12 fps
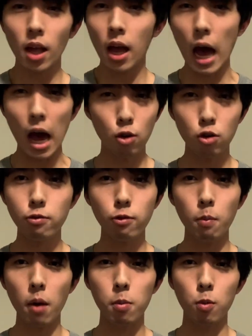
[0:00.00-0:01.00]
I don't even
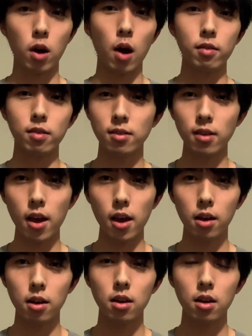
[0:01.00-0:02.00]
remember what I was
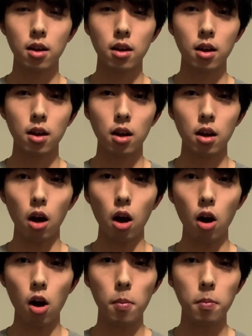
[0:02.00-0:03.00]
saying.
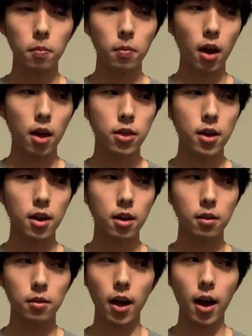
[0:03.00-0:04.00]
Um, I
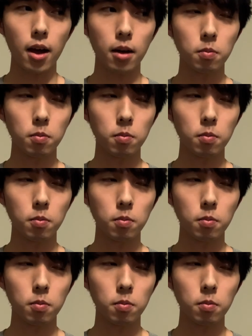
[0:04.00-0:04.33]
think that,